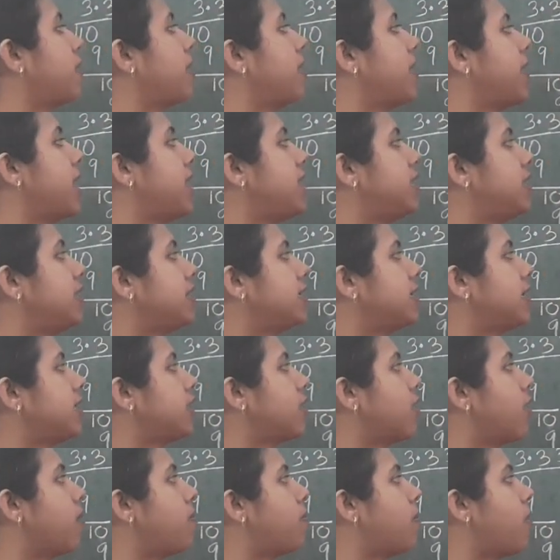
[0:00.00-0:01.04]
by 8 is
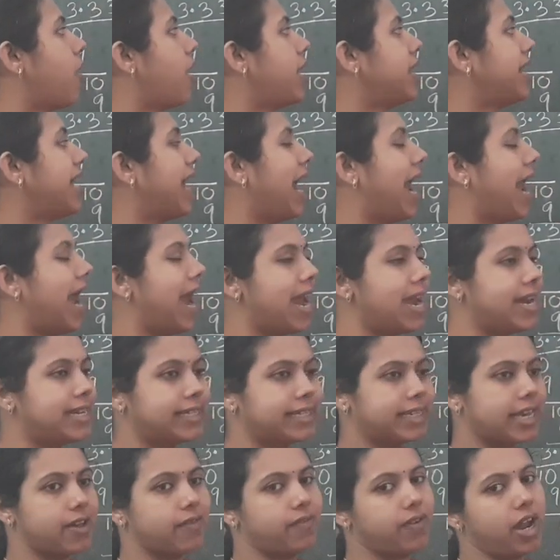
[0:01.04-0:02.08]

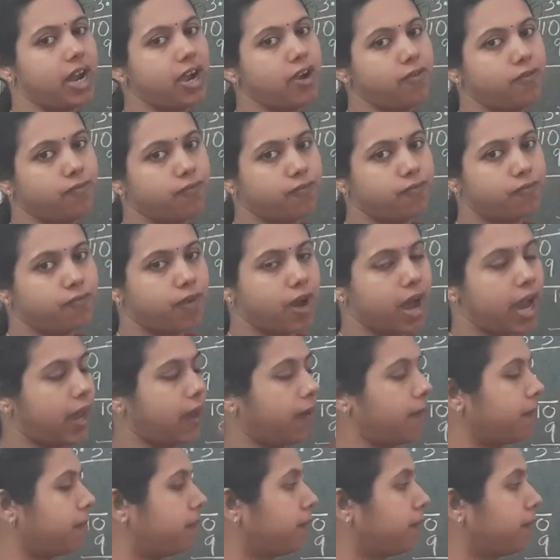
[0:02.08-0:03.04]
0.875.